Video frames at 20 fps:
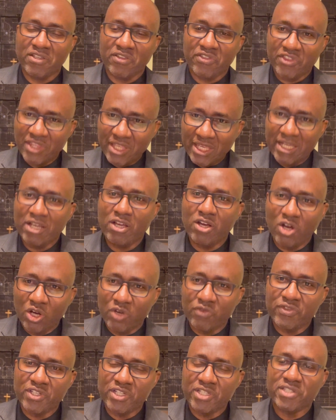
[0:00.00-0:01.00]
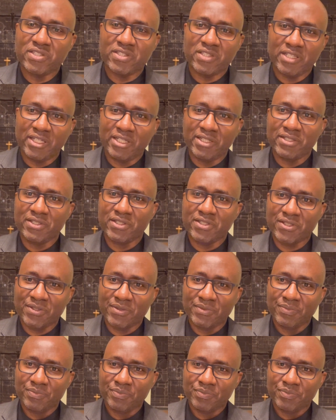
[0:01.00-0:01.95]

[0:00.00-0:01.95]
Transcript: Think of these things.